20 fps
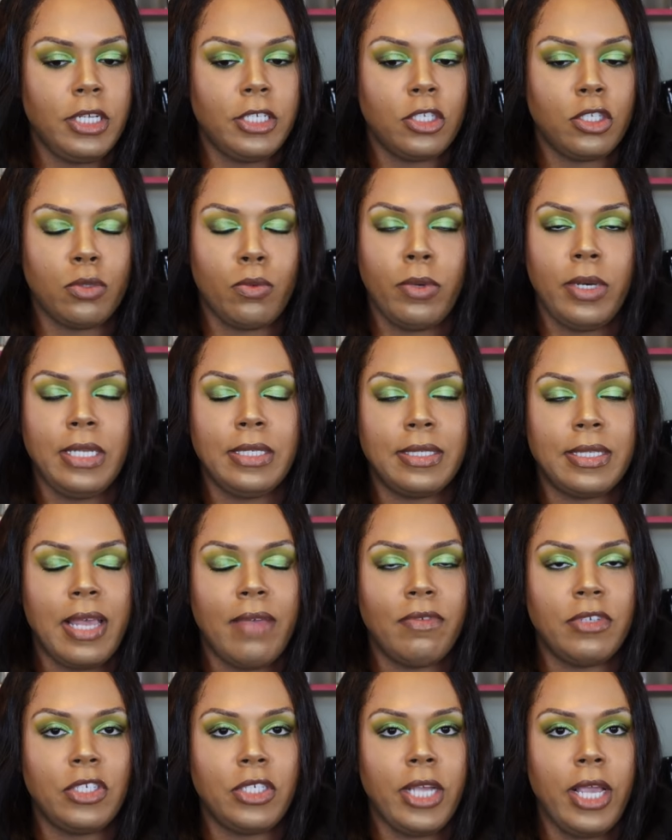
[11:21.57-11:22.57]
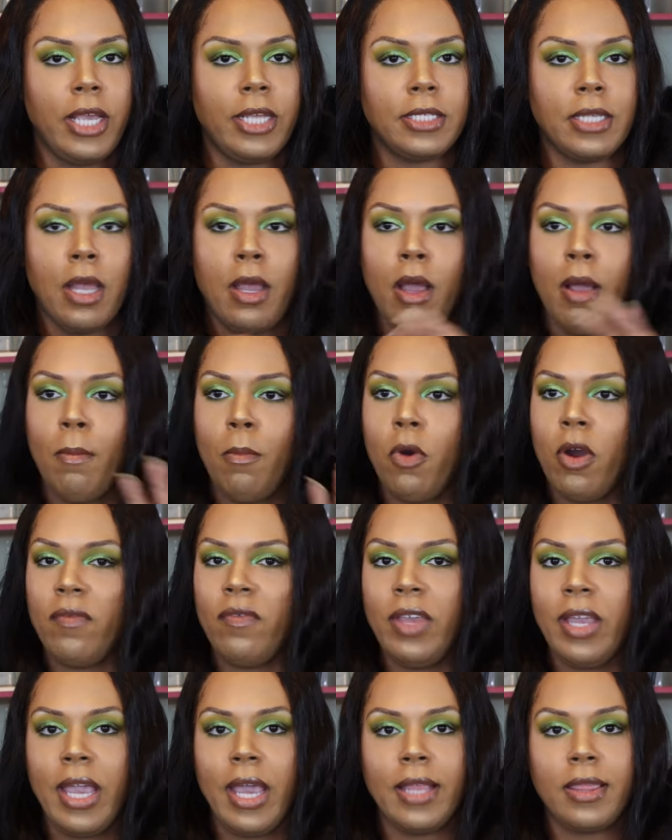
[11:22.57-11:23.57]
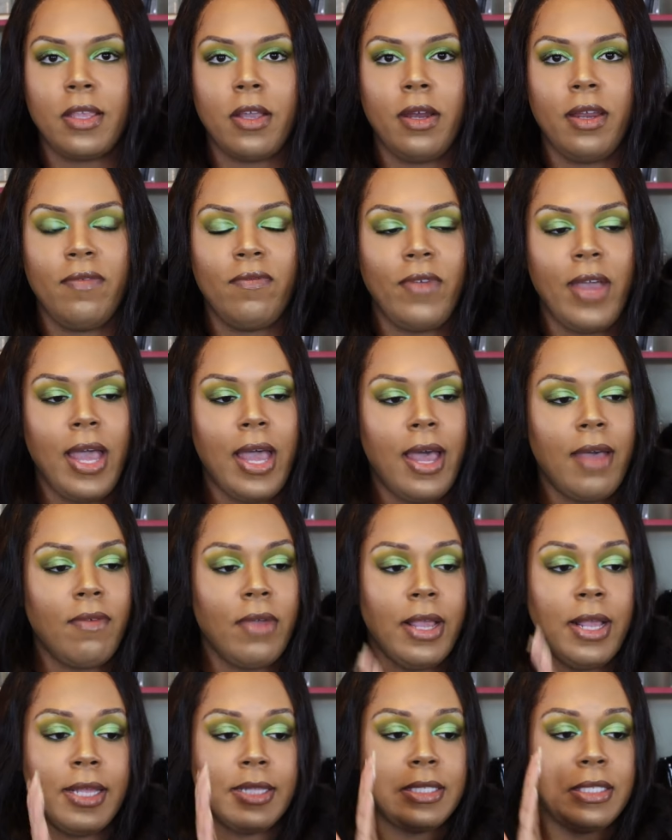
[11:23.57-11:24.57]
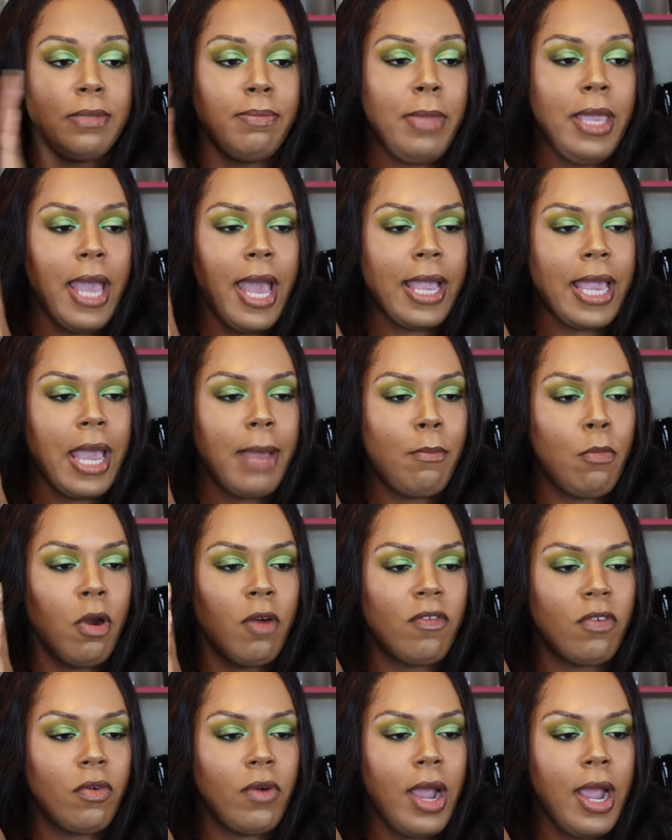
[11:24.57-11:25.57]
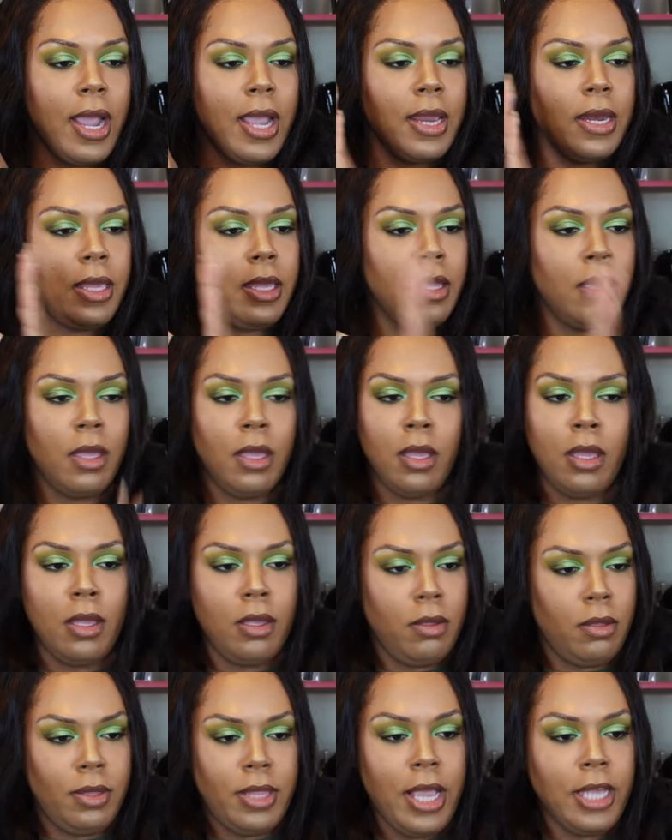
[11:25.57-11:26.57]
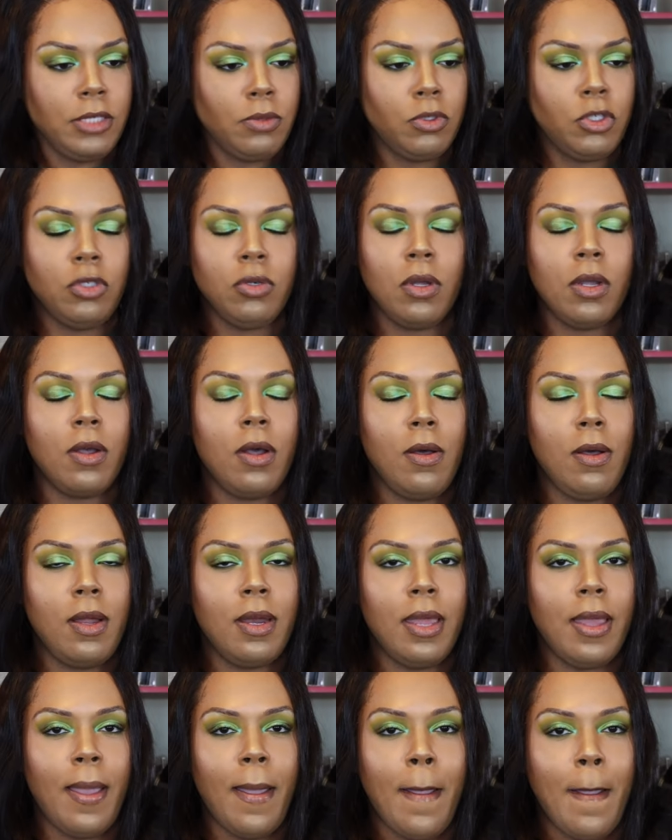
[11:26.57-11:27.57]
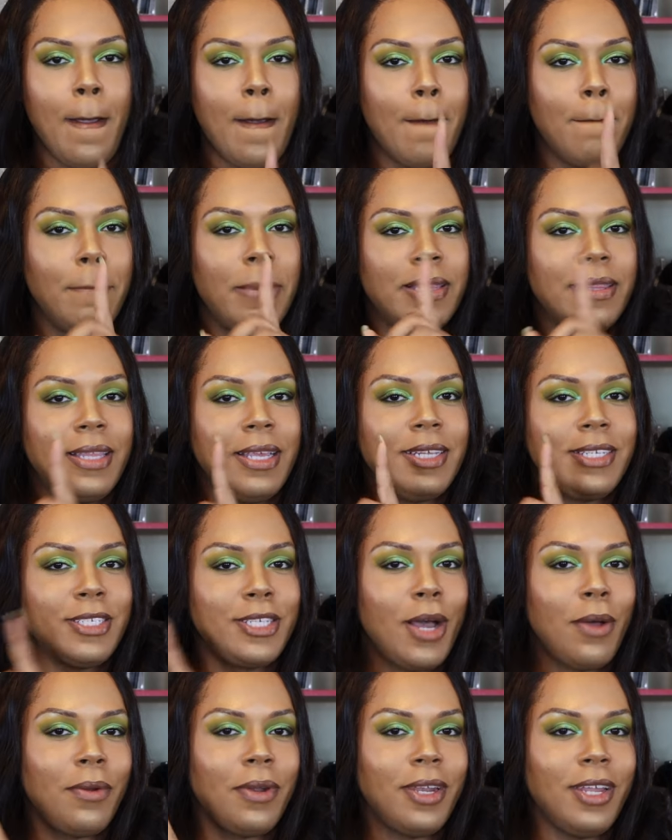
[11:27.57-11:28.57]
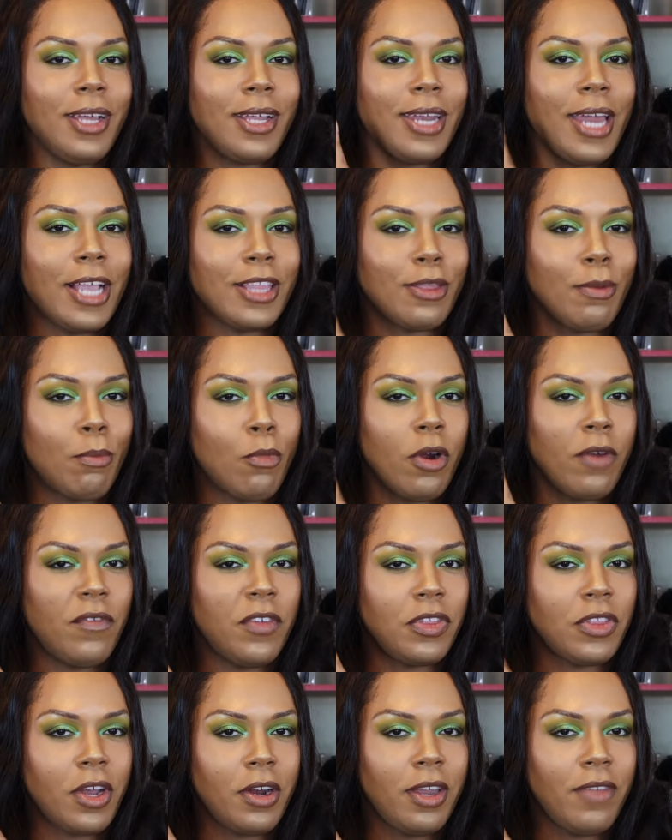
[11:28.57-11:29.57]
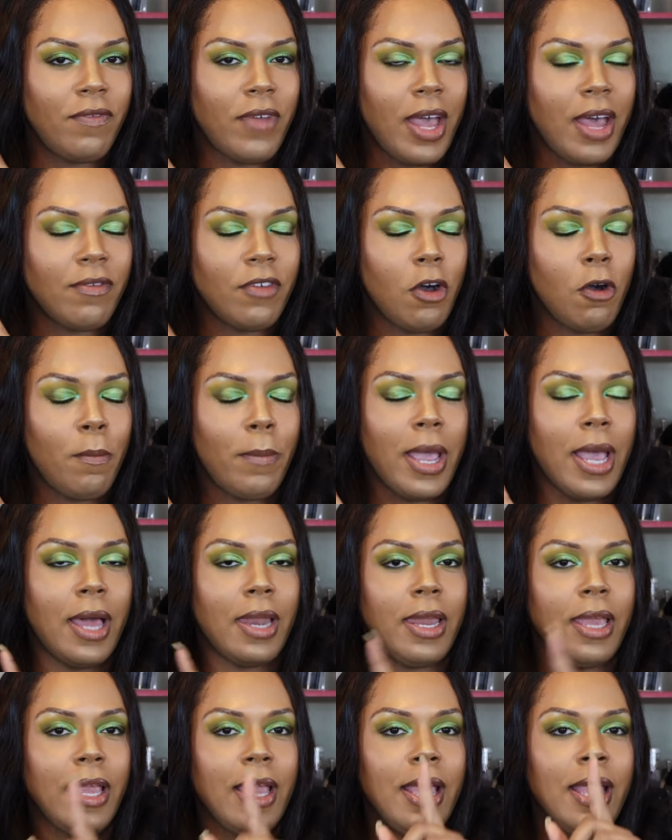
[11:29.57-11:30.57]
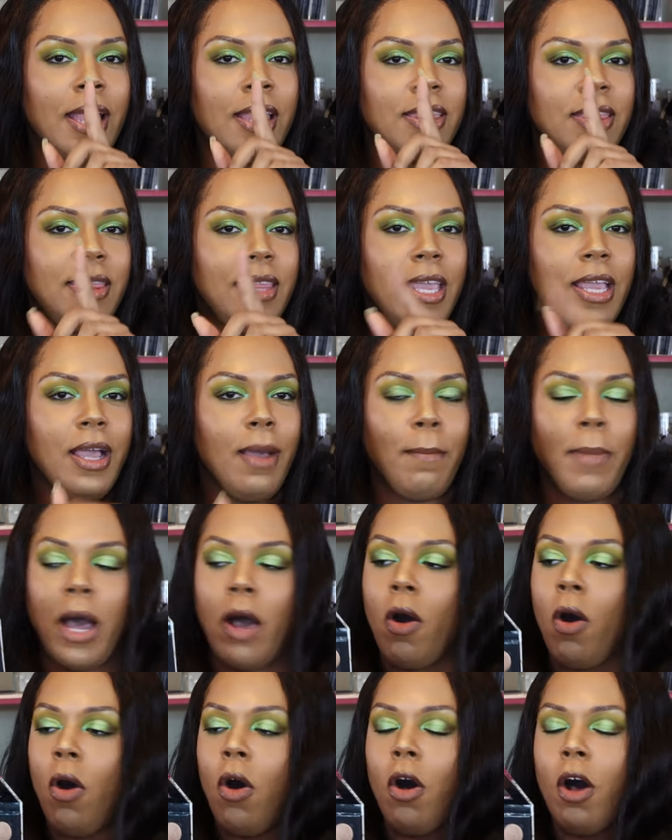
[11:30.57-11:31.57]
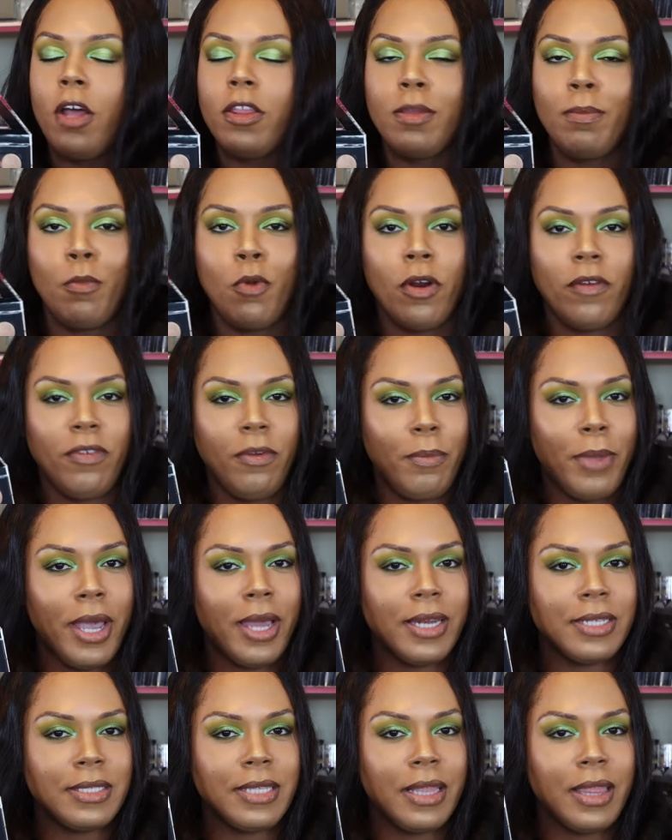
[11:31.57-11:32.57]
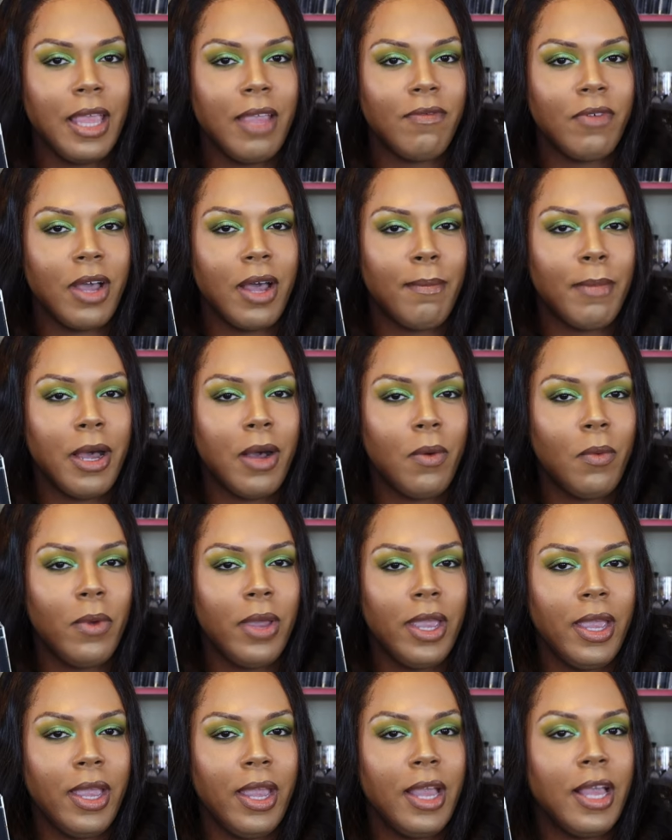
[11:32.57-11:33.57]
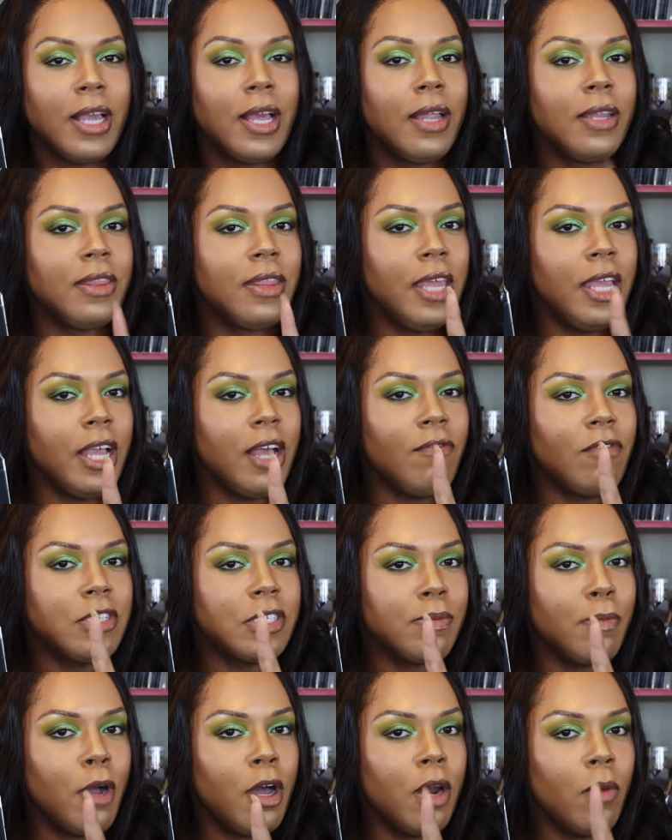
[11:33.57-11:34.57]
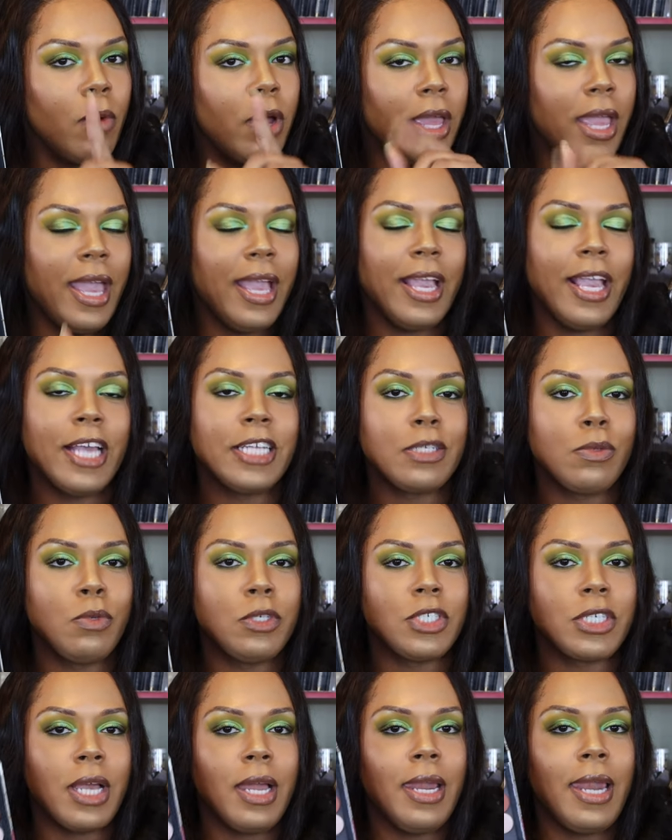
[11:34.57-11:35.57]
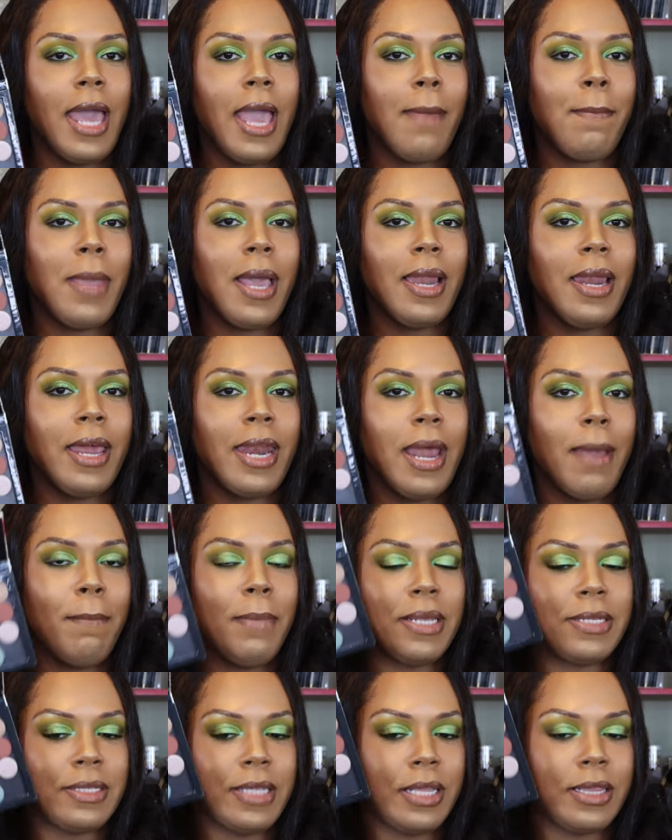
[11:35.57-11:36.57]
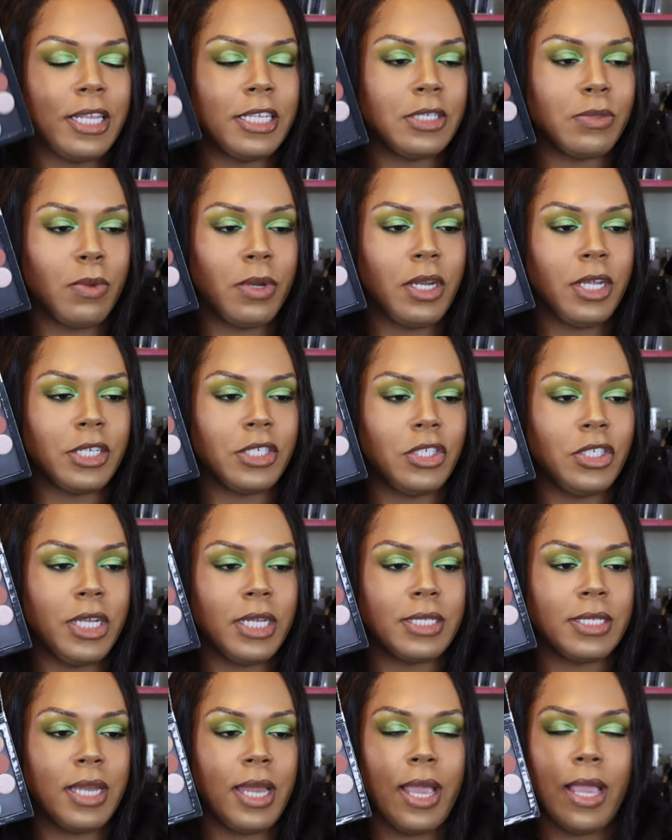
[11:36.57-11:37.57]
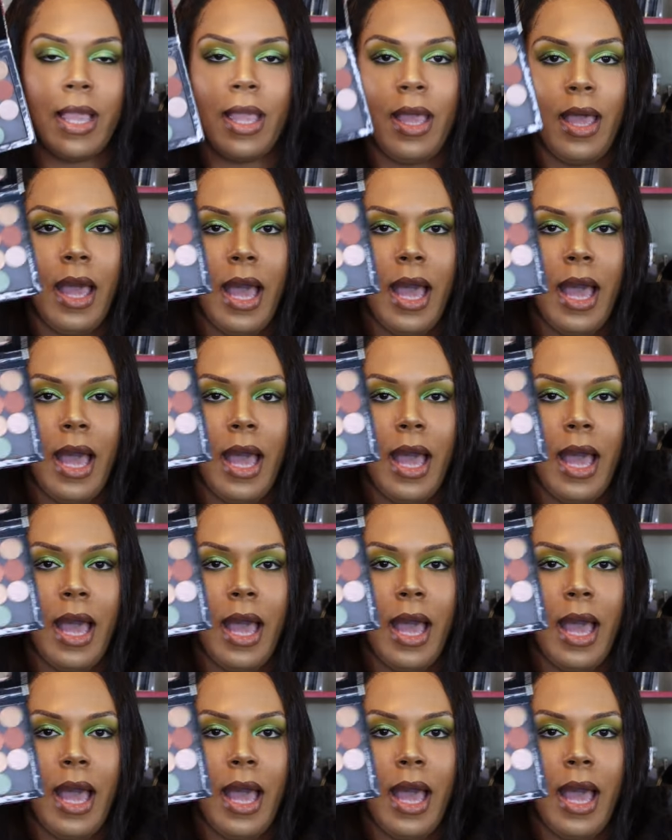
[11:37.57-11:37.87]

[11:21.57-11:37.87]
This 27 shades, Morphe got 35. To me I got more variety. That's what you can call it. But this don't look like the Morphe 35 palette. Think about all the Morphe palettes that they've come out with. Think of a smaller one and guess which collab palette I missed that this one looks just like.